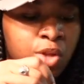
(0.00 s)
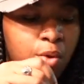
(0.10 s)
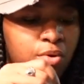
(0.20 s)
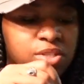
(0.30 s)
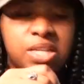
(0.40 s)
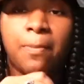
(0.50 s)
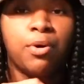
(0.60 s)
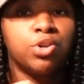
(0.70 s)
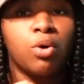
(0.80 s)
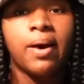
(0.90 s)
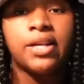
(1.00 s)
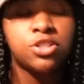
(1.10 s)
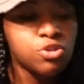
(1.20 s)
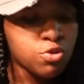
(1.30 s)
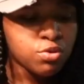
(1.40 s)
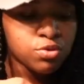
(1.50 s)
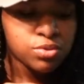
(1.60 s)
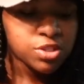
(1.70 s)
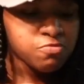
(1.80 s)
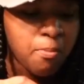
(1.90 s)
we don't step on nobody's
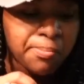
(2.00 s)
toes.